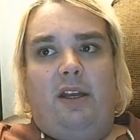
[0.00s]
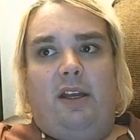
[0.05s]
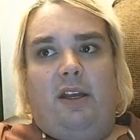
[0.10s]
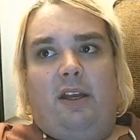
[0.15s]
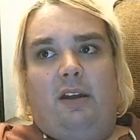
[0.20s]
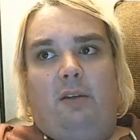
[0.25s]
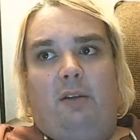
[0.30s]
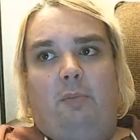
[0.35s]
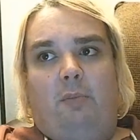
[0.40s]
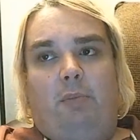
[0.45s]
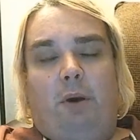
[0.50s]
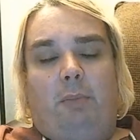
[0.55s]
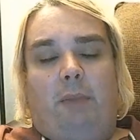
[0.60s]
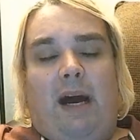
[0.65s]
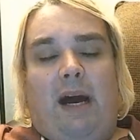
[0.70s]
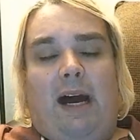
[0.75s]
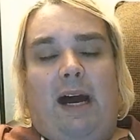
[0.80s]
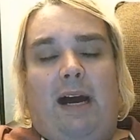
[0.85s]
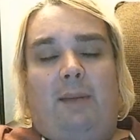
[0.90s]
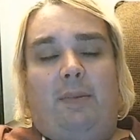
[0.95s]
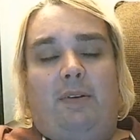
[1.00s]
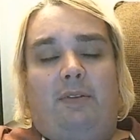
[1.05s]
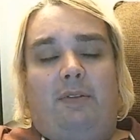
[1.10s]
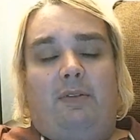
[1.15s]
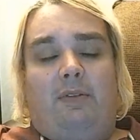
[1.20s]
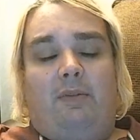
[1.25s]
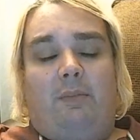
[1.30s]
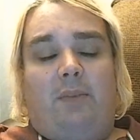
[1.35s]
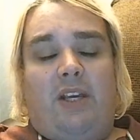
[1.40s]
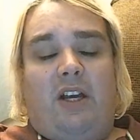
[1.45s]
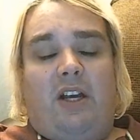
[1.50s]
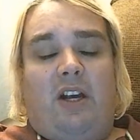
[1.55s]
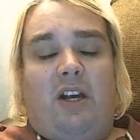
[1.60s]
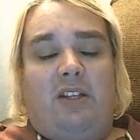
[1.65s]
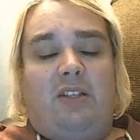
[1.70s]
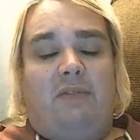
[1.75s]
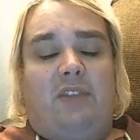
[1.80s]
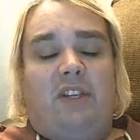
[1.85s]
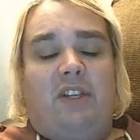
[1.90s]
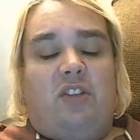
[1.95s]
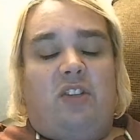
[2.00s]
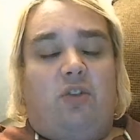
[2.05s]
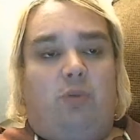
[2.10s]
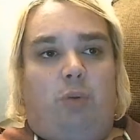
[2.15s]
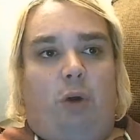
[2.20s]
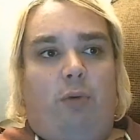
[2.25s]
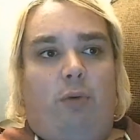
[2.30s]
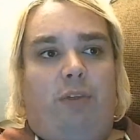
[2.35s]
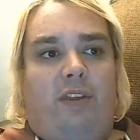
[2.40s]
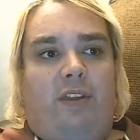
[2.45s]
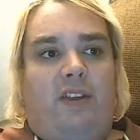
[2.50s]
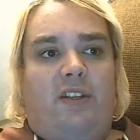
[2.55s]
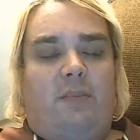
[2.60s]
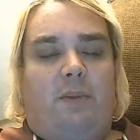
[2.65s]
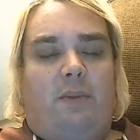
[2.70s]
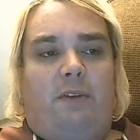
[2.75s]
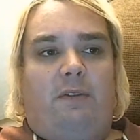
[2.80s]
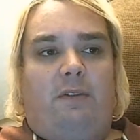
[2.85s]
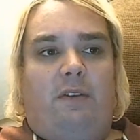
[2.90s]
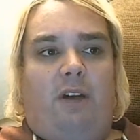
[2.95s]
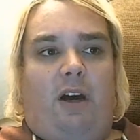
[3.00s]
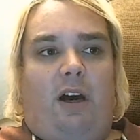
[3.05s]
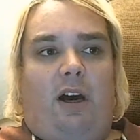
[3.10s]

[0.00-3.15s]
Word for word: But Mob, because of this growth he's been uh,